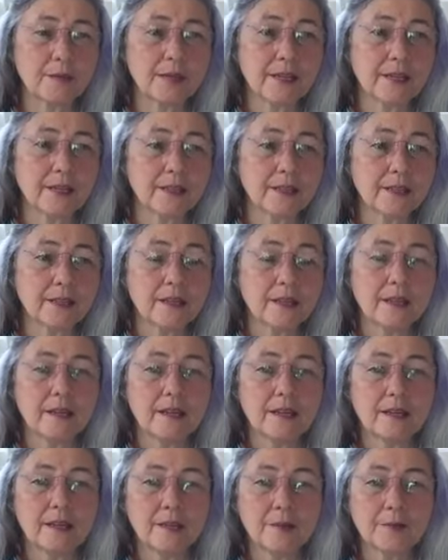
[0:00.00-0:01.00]

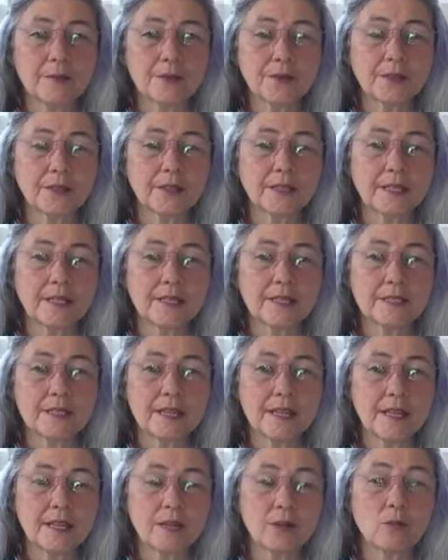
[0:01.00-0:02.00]
and certainly it's
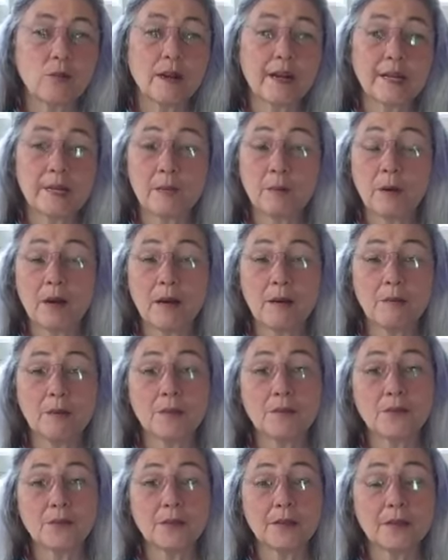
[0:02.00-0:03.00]
a chronic
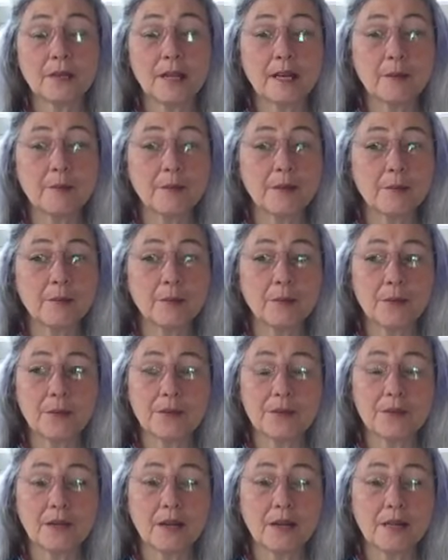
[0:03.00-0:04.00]
problem for a lot of people
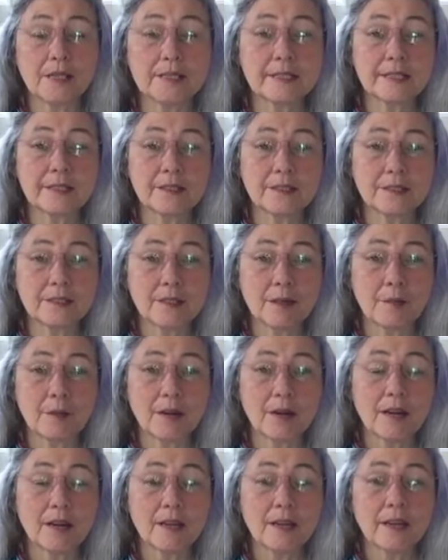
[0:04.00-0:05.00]
with dogs in the
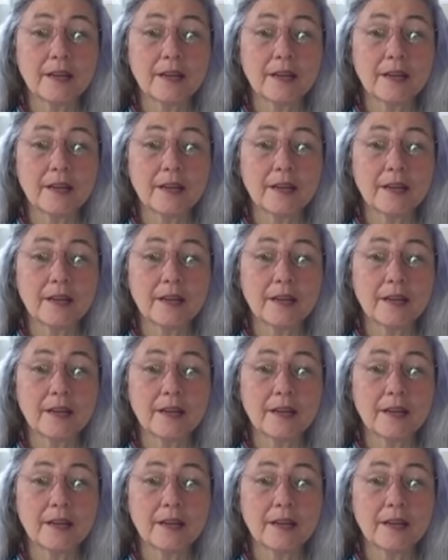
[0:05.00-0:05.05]
summer.